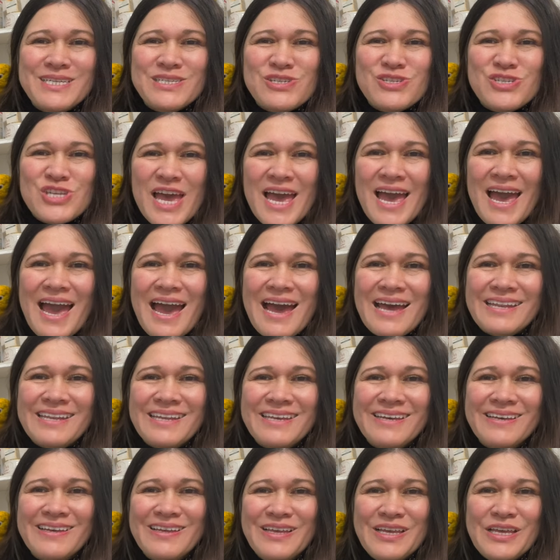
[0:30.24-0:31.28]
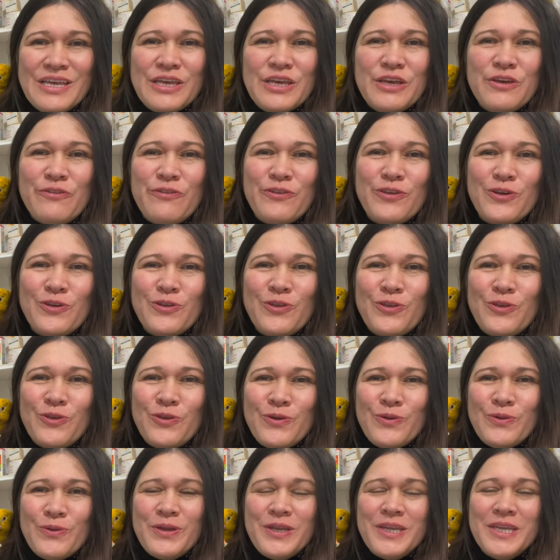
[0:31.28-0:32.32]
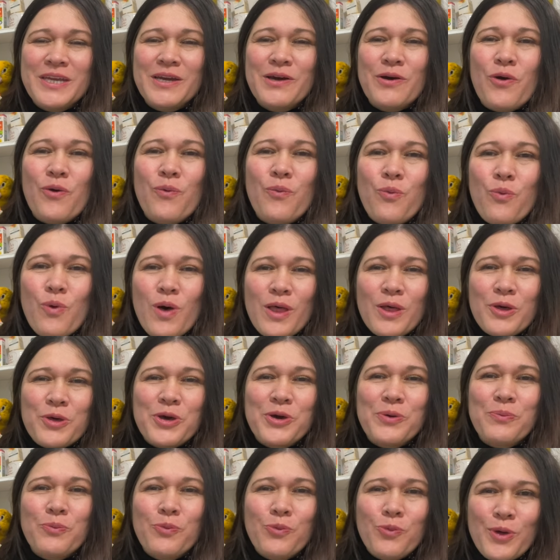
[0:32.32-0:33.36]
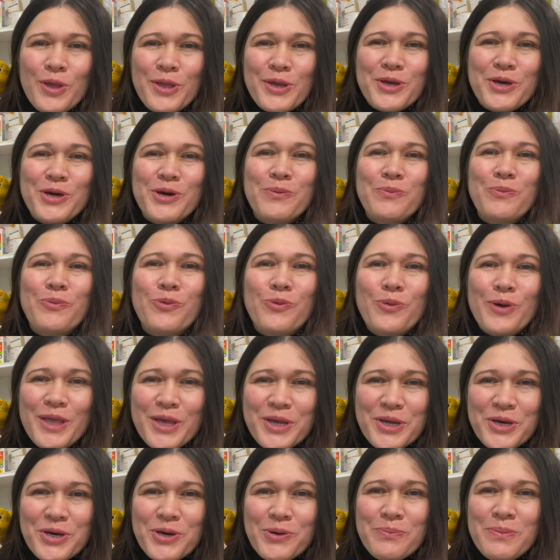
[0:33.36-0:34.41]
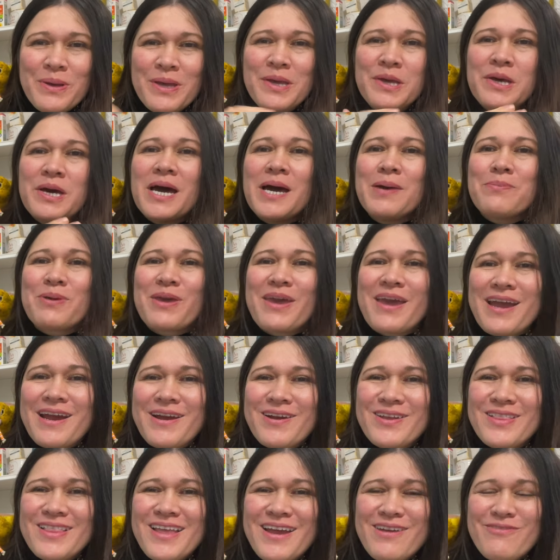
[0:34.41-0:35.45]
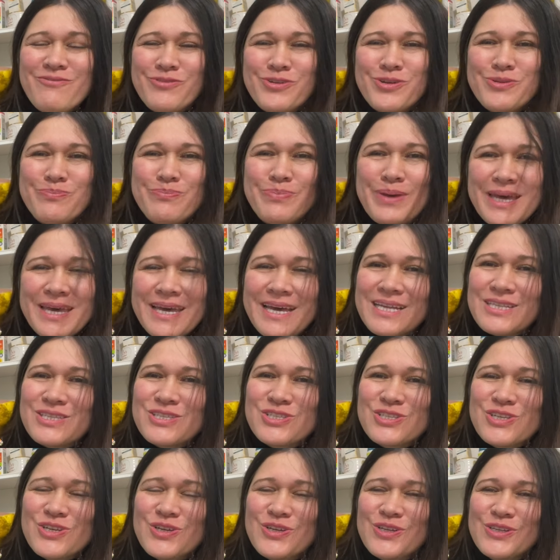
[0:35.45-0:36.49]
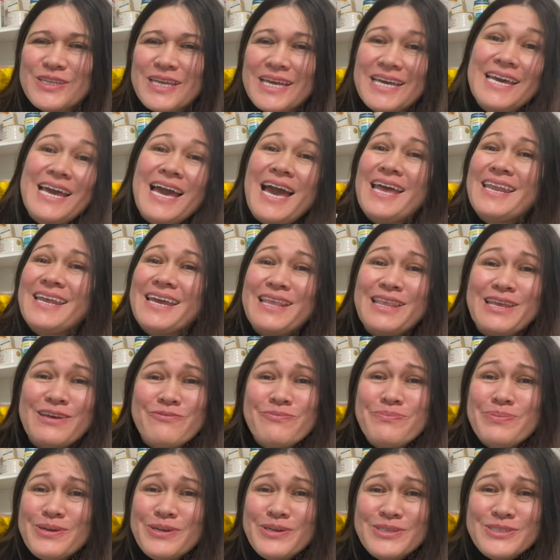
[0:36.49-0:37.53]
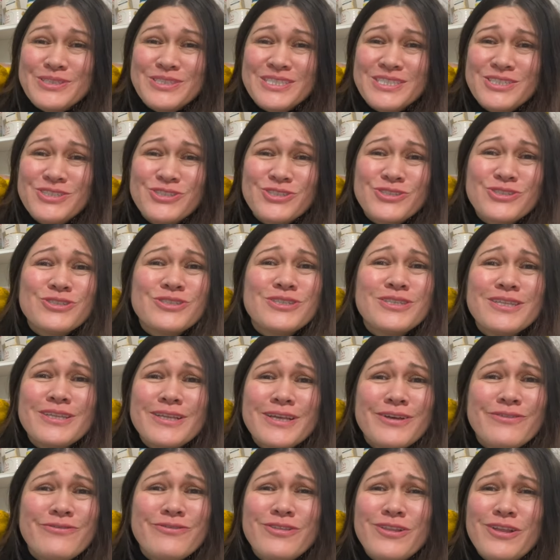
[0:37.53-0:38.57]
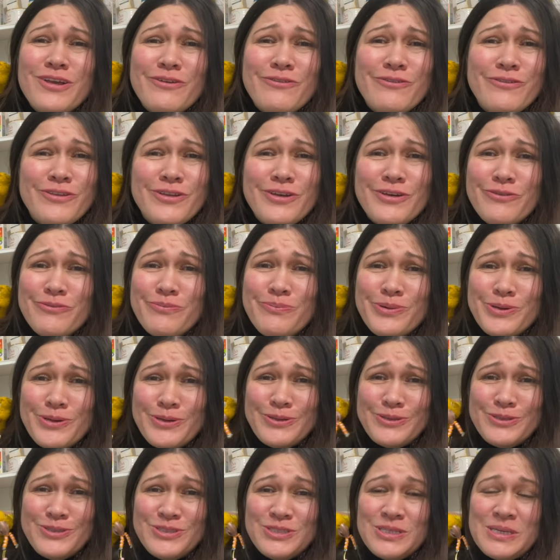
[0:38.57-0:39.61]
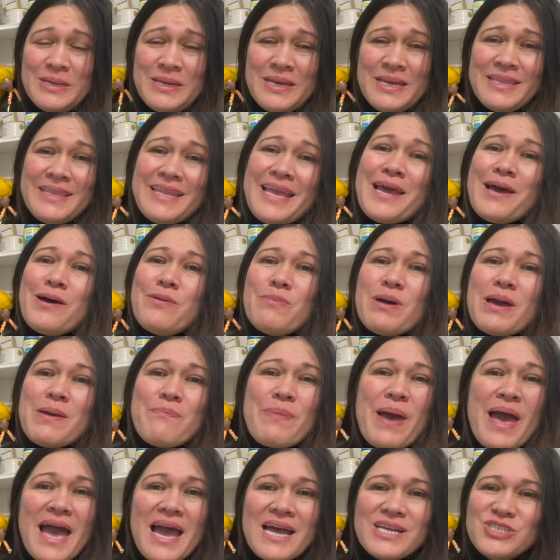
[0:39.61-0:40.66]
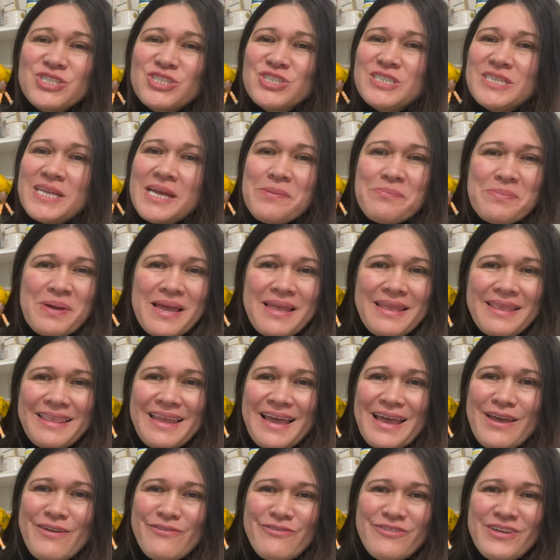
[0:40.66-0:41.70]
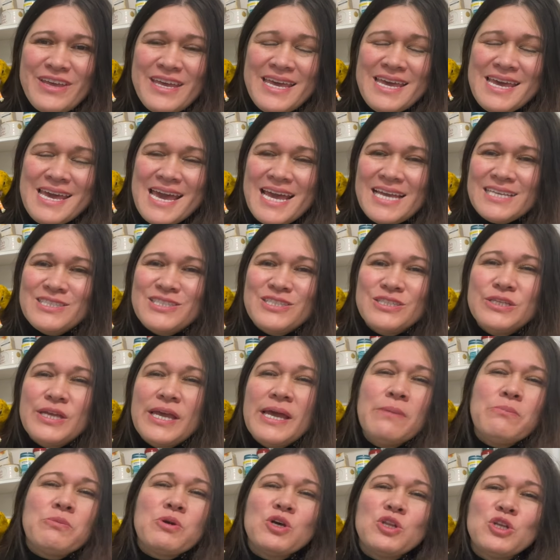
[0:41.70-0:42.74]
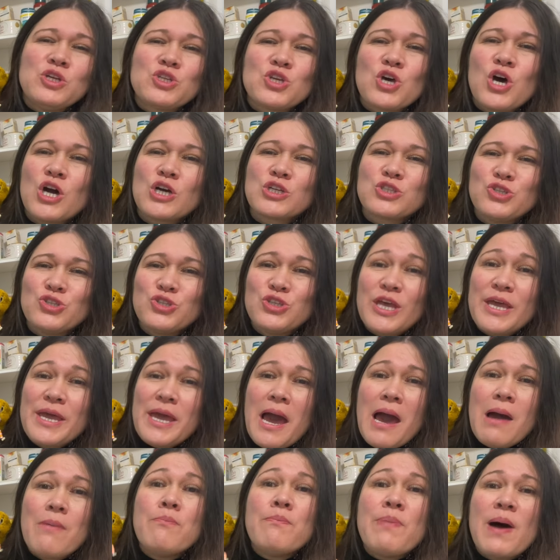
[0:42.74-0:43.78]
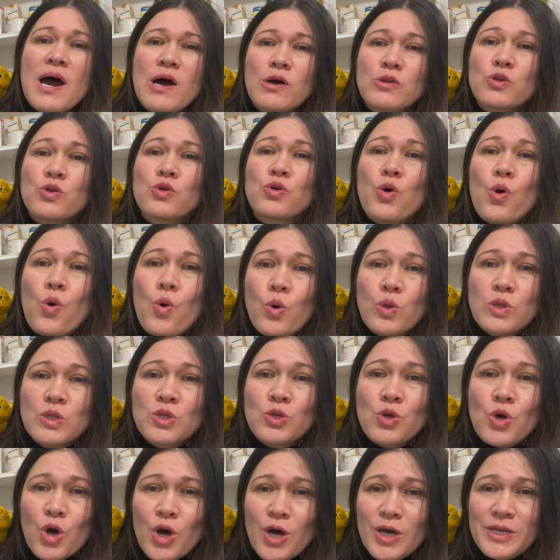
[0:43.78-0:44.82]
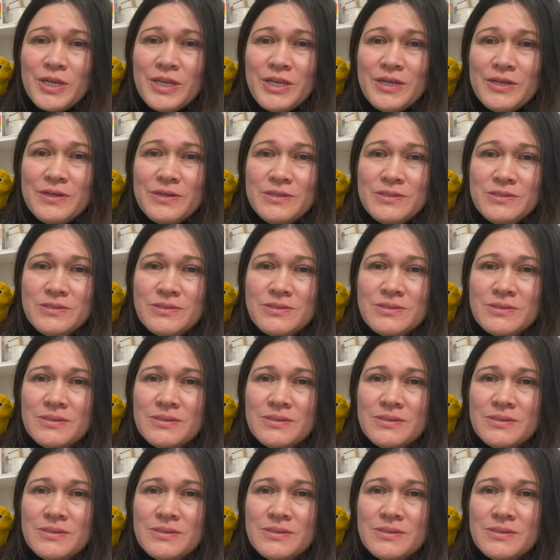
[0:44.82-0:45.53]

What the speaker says: channel. If you're new here, welcome, welcome, welcome. I'm Caroline from Petzholdt and I love birds. I just love, love, love birds. They are my passion, they are my life. And today I'm going to talk today about golden conures.